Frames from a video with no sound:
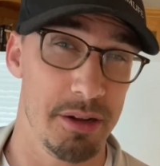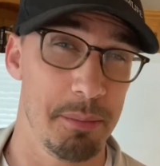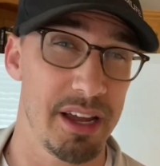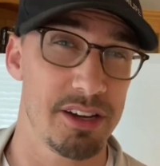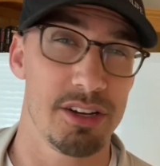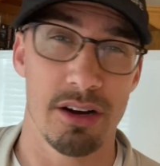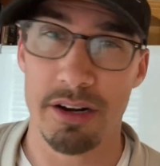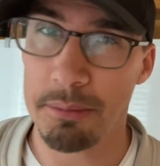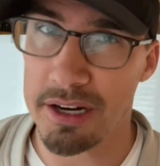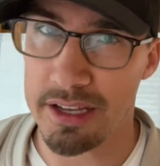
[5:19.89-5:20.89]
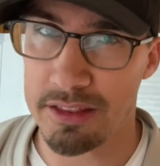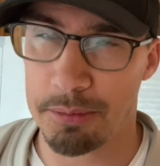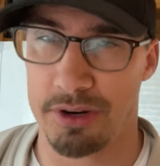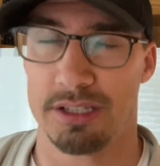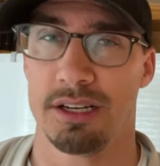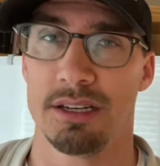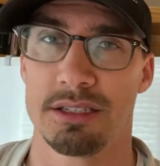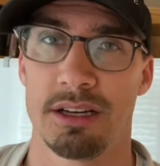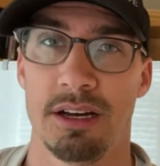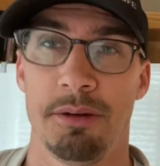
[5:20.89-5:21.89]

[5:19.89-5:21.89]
make a ton of money in the process,